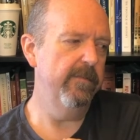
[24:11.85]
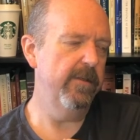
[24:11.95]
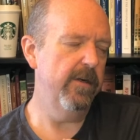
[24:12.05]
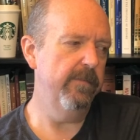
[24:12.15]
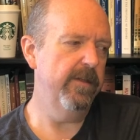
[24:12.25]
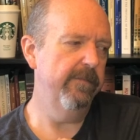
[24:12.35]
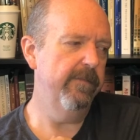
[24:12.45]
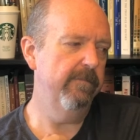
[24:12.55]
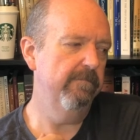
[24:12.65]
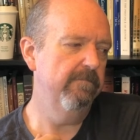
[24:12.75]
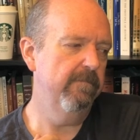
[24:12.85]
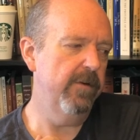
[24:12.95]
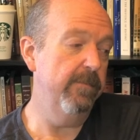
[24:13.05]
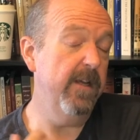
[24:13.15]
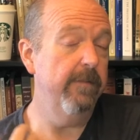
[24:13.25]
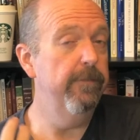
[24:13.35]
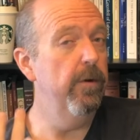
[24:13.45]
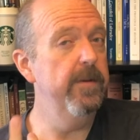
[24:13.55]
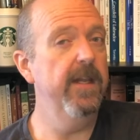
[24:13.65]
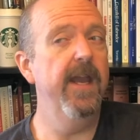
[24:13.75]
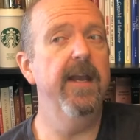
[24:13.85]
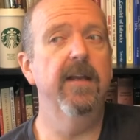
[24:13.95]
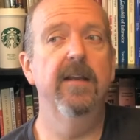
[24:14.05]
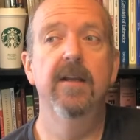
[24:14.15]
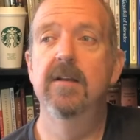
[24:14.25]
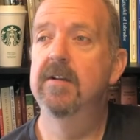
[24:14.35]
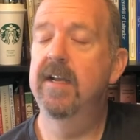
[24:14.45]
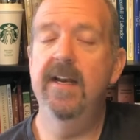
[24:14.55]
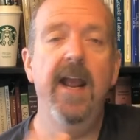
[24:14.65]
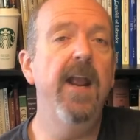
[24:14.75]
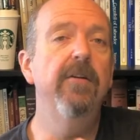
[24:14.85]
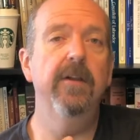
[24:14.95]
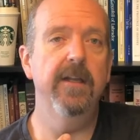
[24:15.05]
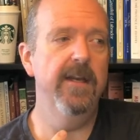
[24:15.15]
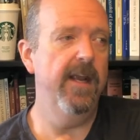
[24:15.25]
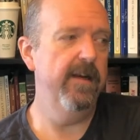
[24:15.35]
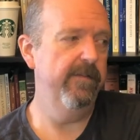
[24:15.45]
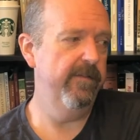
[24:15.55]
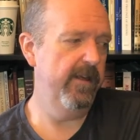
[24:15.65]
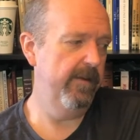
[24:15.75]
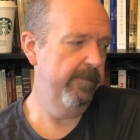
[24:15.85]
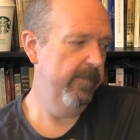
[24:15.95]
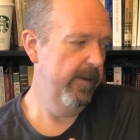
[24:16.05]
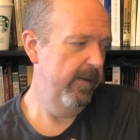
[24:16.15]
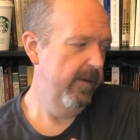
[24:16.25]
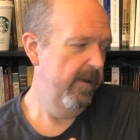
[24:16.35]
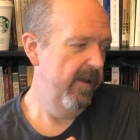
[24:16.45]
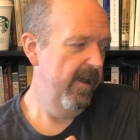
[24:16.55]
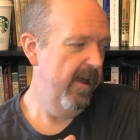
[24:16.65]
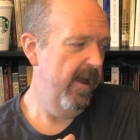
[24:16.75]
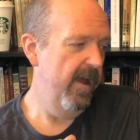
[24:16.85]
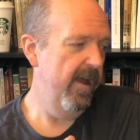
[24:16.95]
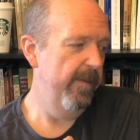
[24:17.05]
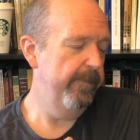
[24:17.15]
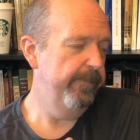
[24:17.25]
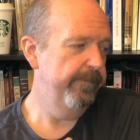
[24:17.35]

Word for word: terms of terms like formulaic inherently negatively. Um,